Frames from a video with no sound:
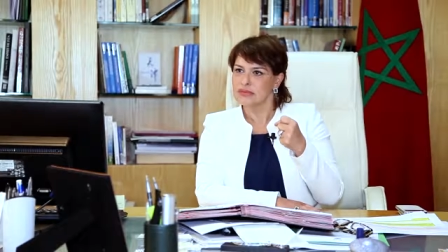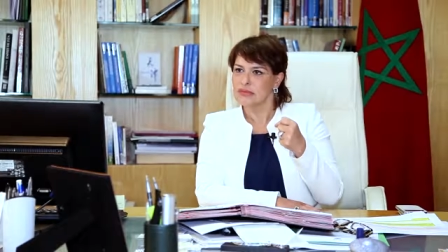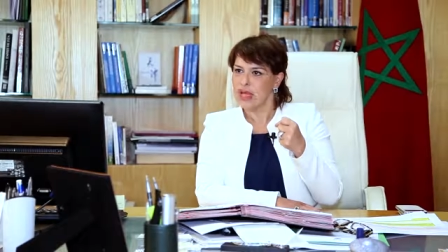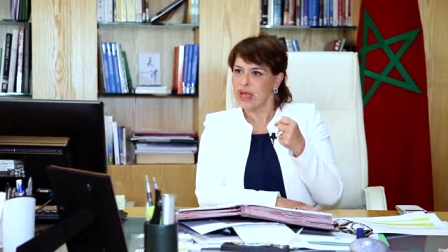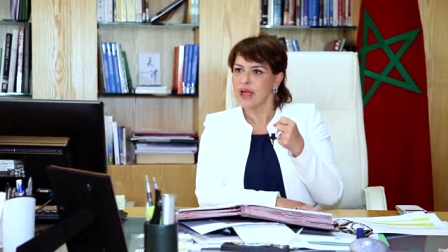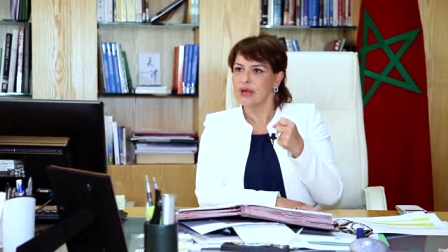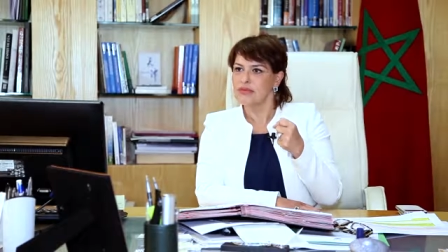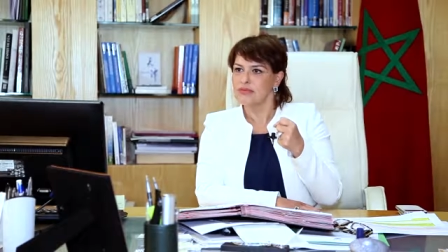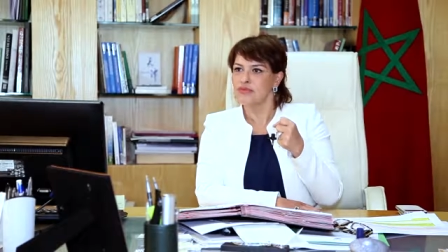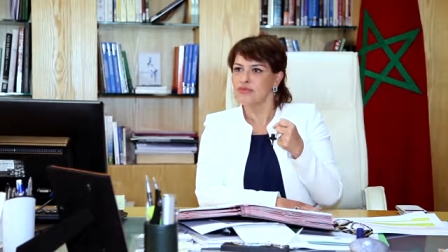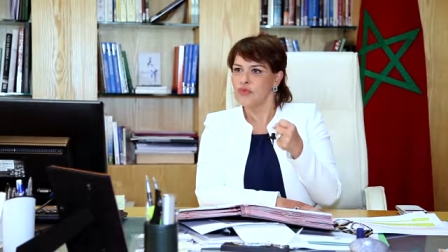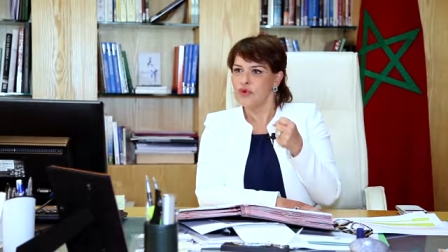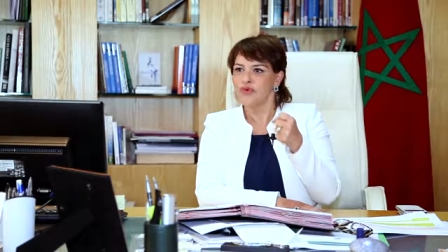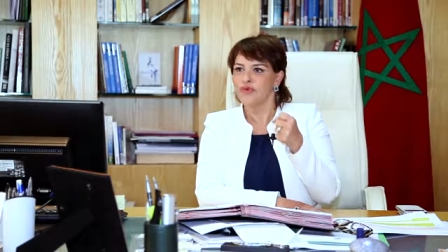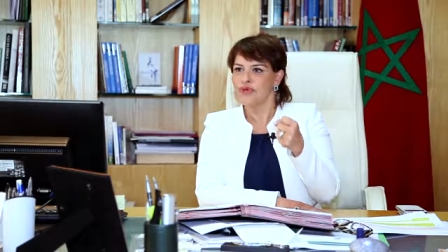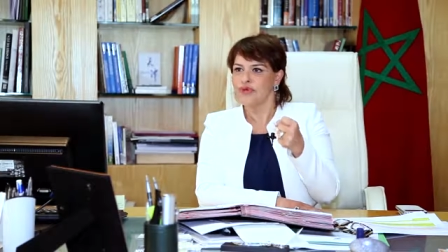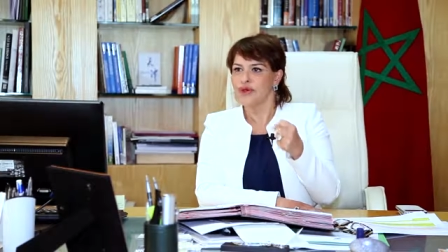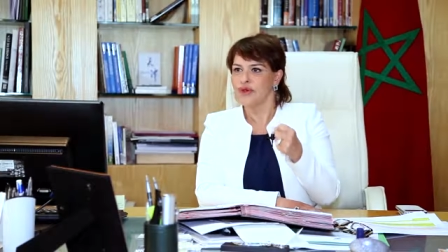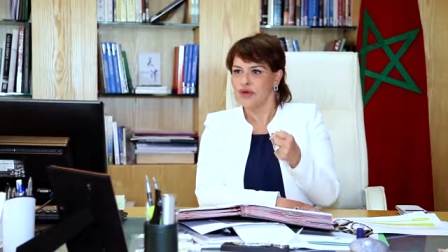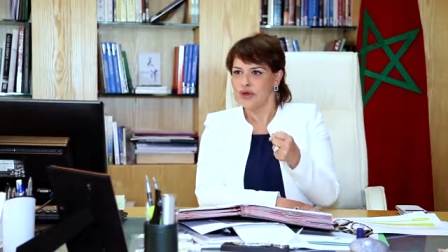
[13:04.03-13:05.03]
I'm
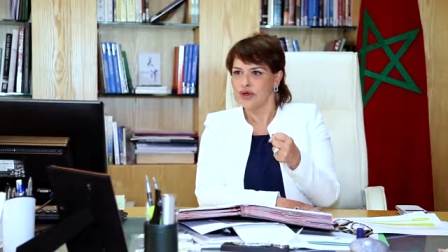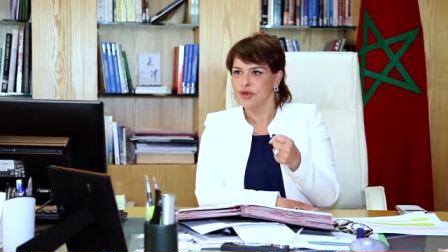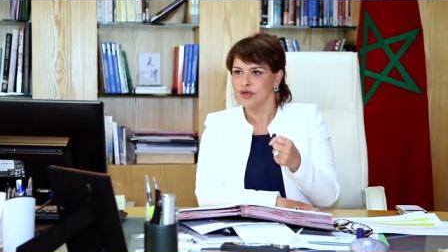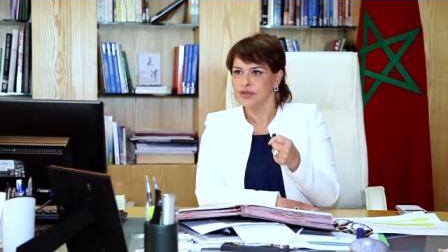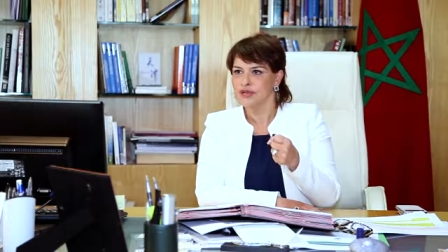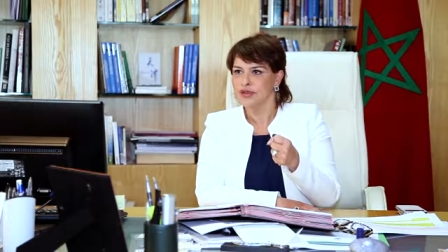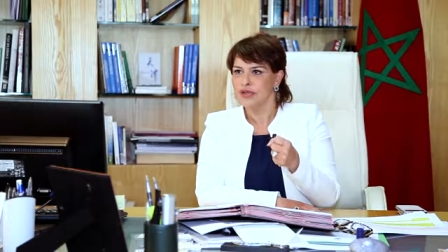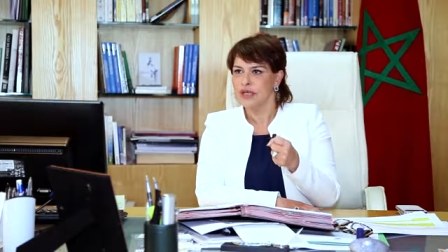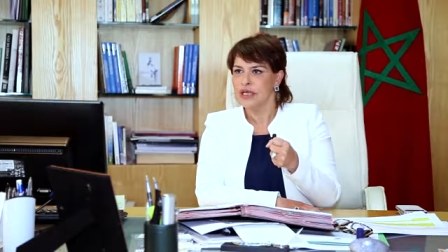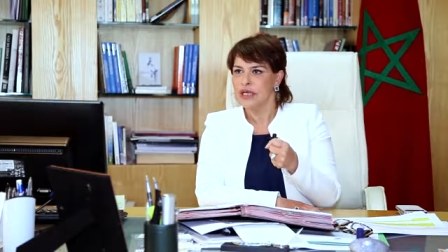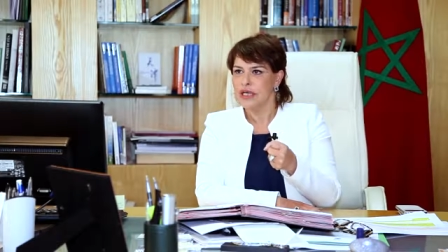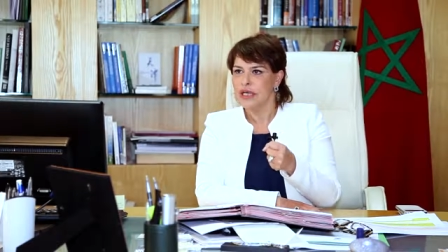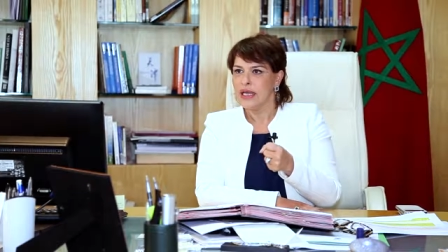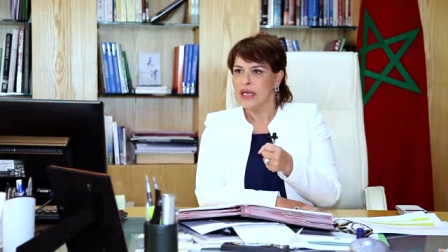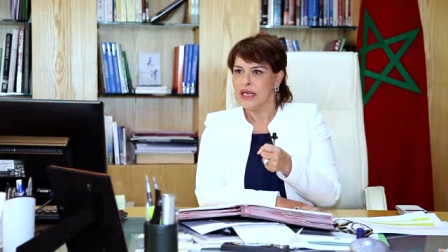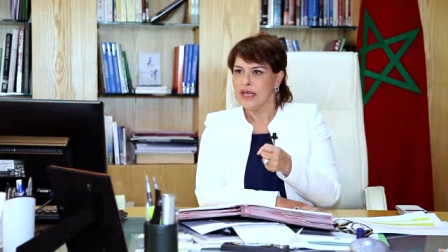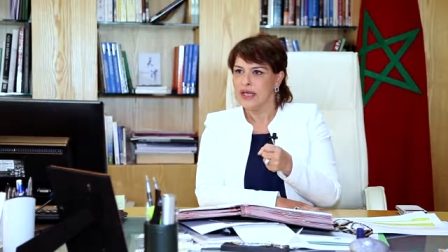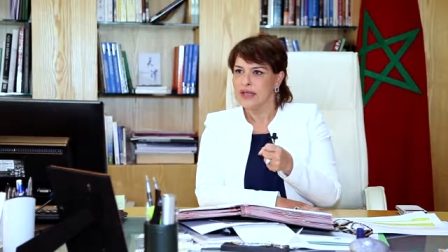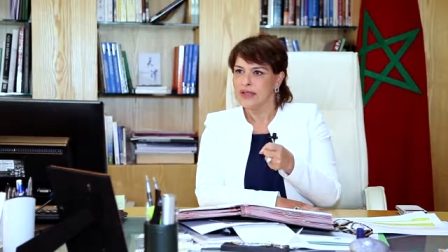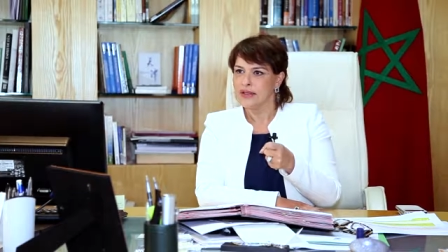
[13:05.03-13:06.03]
moving on,
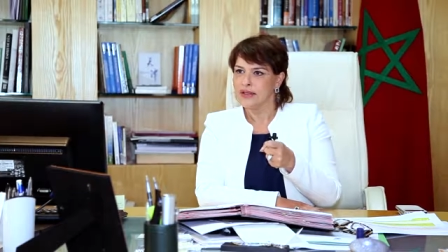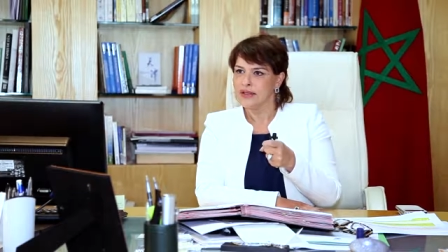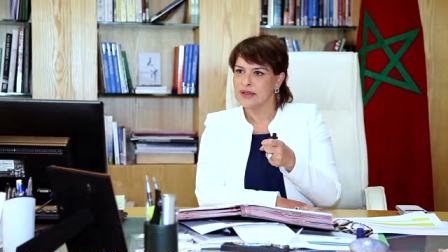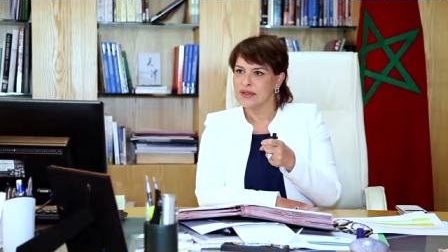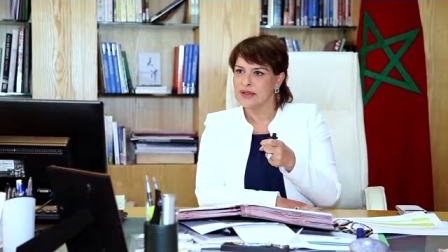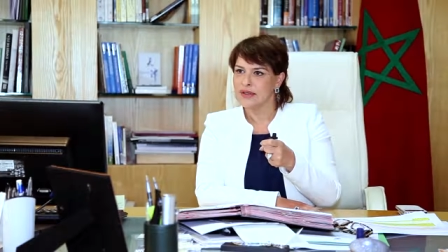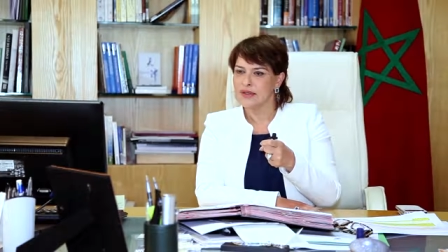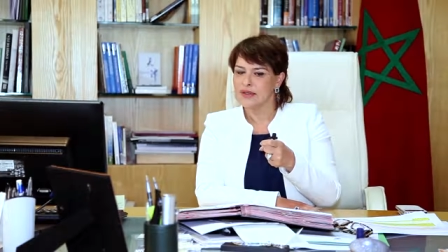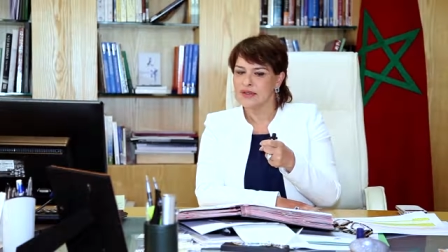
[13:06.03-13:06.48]
and